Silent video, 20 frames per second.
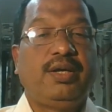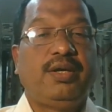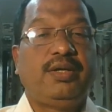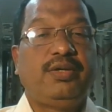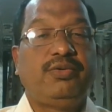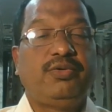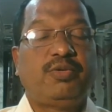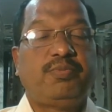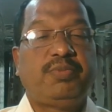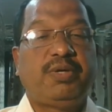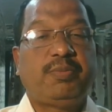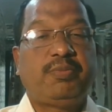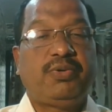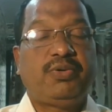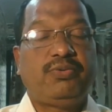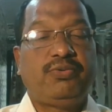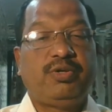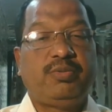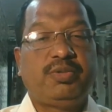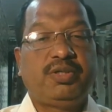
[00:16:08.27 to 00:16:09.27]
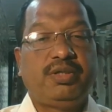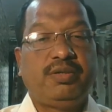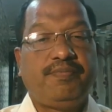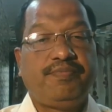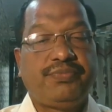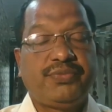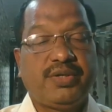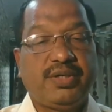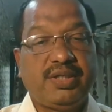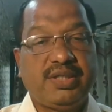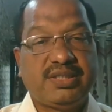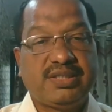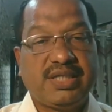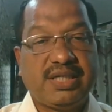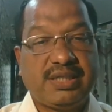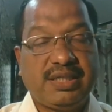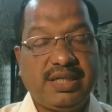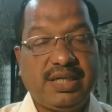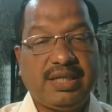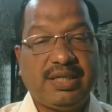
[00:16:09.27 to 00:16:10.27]
your paper will be the
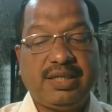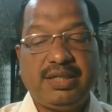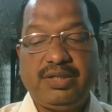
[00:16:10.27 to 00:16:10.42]
rejected.